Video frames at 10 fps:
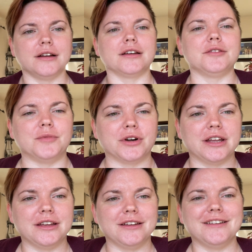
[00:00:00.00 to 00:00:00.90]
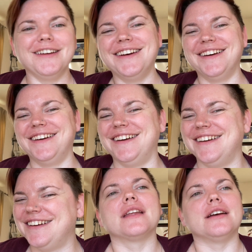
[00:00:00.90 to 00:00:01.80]
Good morning.
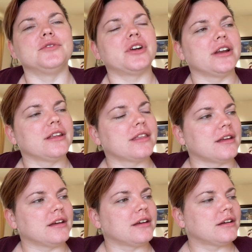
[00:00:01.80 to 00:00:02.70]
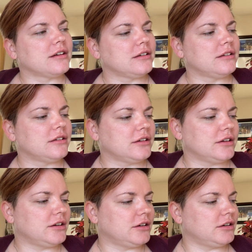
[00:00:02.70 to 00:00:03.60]
I'm trying to think
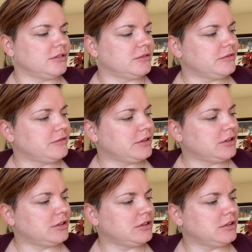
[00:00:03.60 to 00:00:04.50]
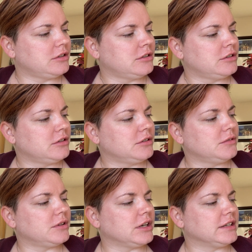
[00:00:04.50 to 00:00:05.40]
of
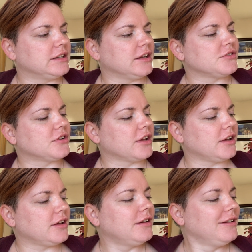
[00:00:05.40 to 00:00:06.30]
what I did yesterday.